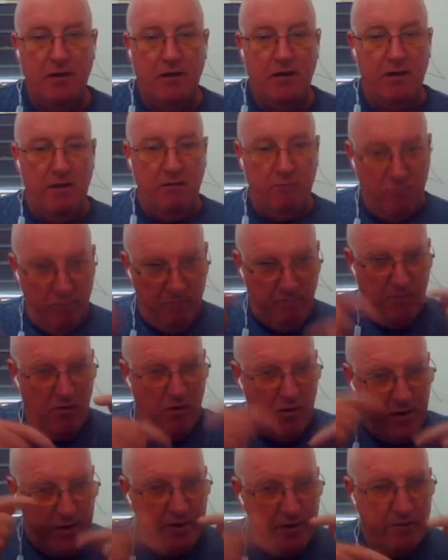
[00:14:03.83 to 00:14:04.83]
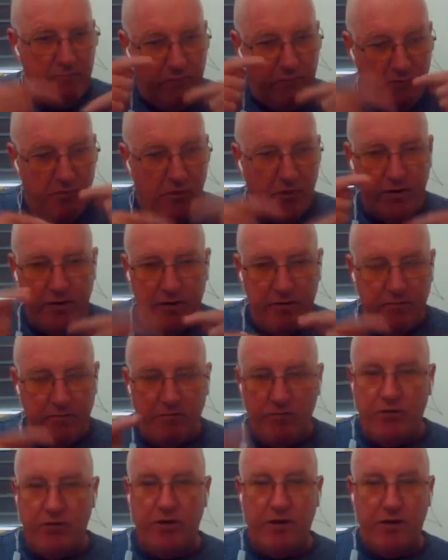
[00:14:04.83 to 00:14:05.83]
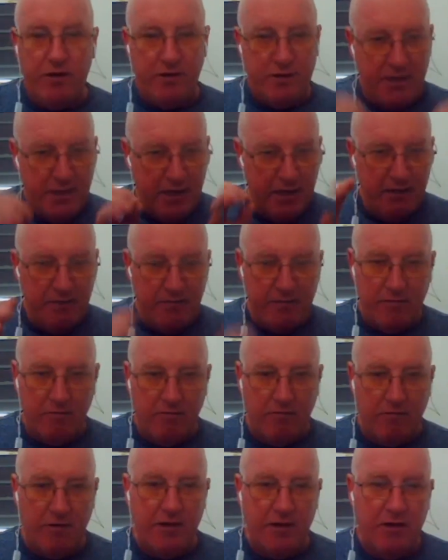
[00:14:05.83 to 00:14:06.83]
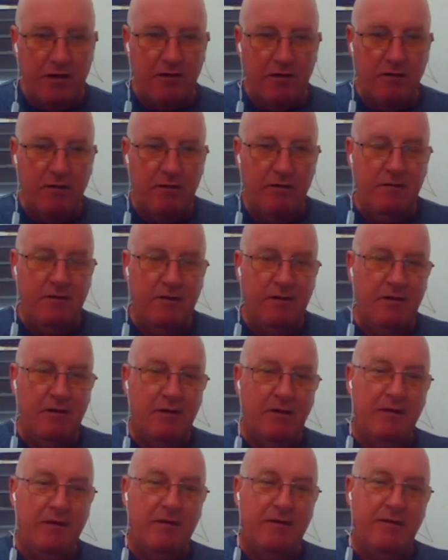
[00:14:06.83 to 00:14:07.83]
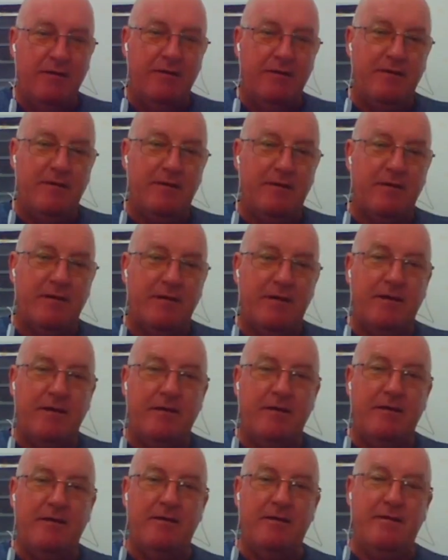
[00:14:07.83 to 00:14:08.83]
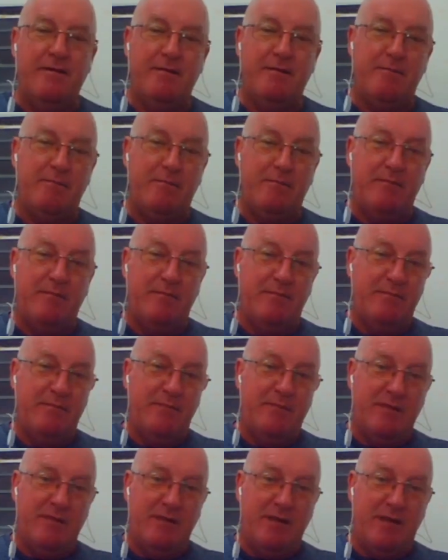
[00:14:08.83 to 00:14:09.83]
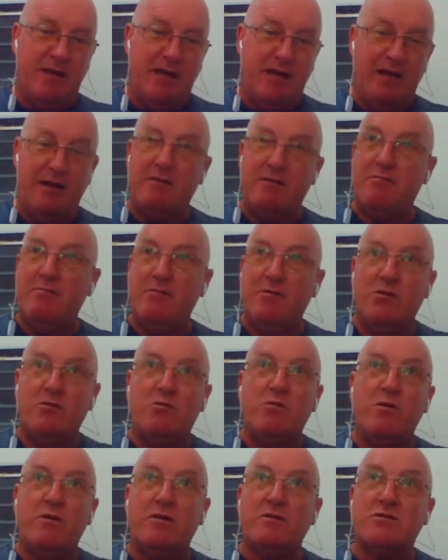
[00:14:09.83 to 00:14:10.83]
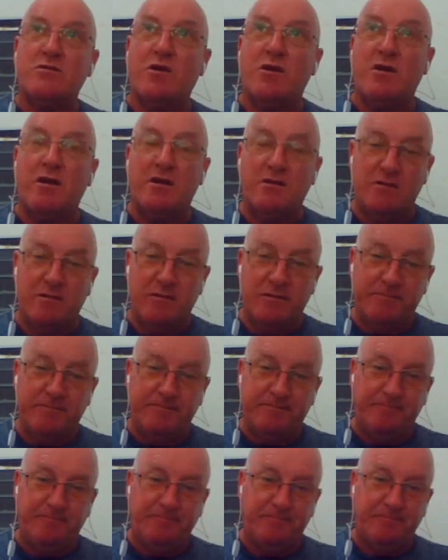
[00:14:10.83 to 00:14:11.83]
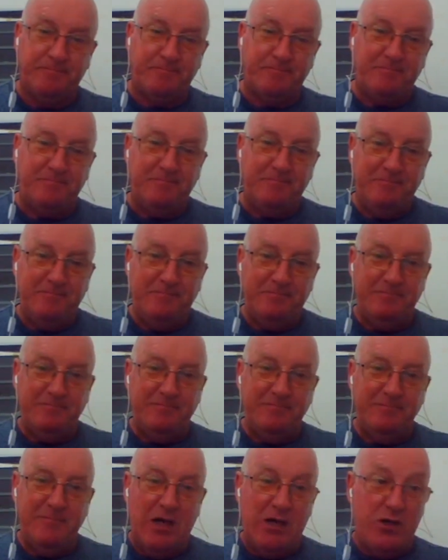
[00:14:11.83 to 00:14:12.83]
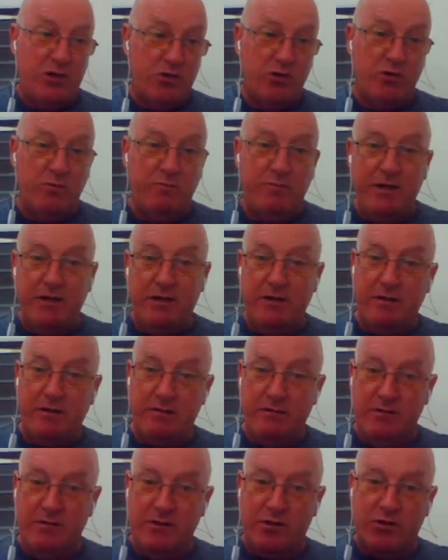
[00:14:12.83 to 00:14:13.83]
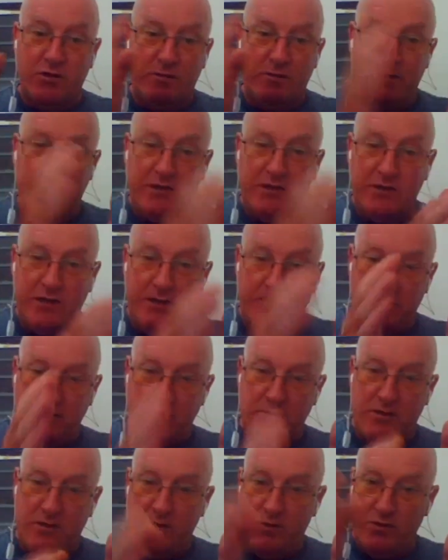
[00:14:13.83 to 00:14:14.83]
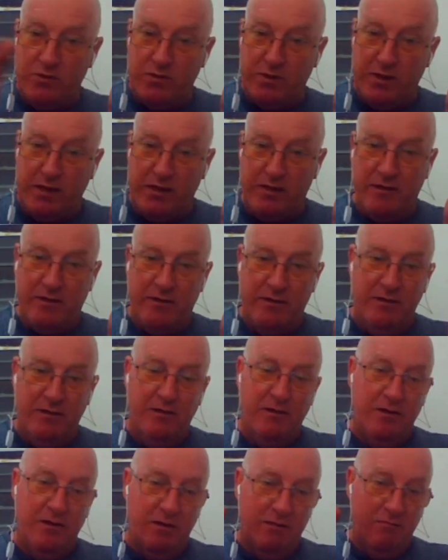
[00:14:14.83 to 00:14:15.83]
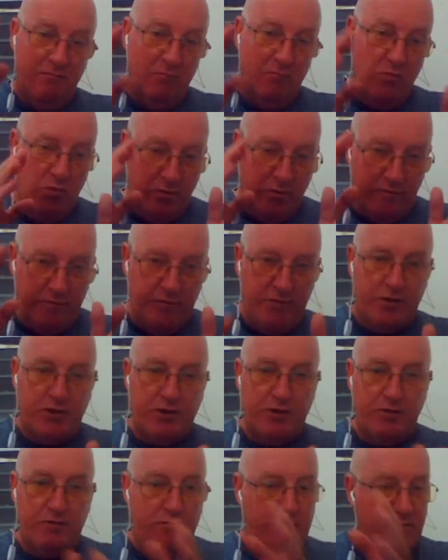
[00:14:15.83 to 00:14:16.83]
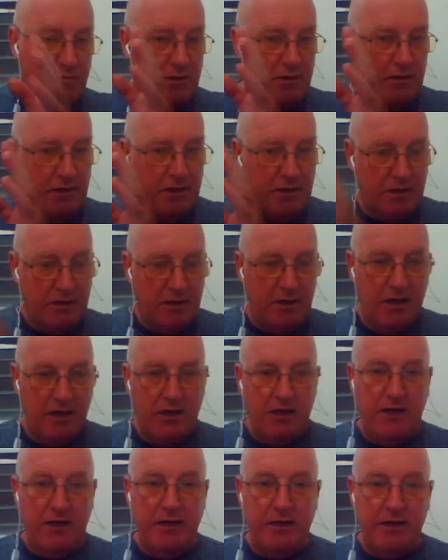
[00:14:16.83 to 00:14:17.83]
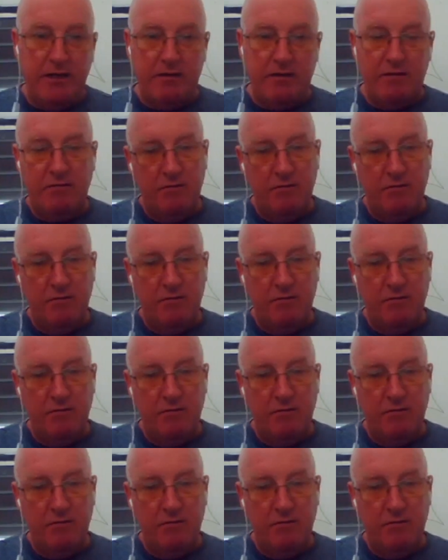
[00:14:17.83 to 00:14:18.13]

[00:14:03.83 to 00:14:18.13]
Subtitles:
Refined it and refined it and refined it to the nth degree, okay, and look where it's got us. It should have been a stepping stone to another more efficient and cleaner